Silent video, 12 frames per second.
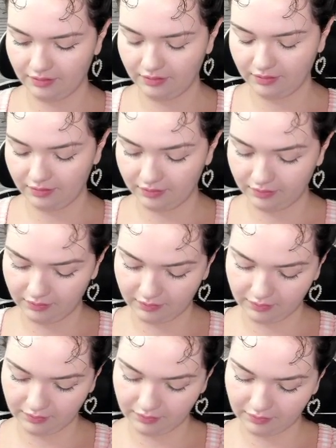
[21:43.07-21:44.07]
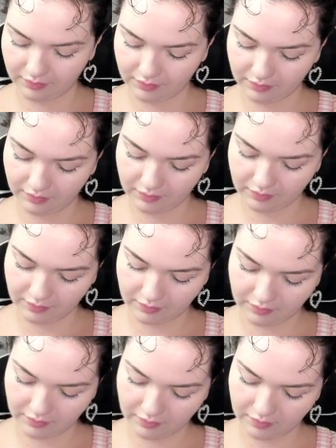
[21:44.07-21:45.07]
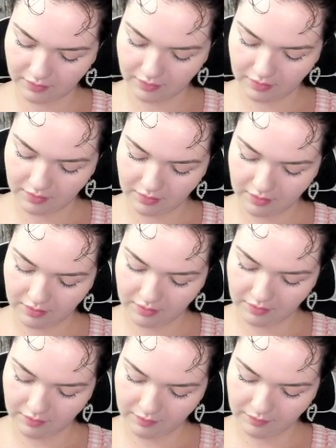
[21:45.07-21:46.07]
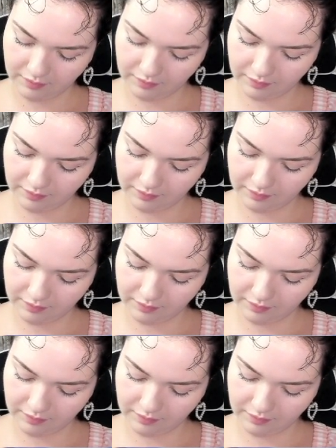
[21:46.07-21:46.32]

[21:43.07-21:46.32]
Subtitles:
Nobody speaks.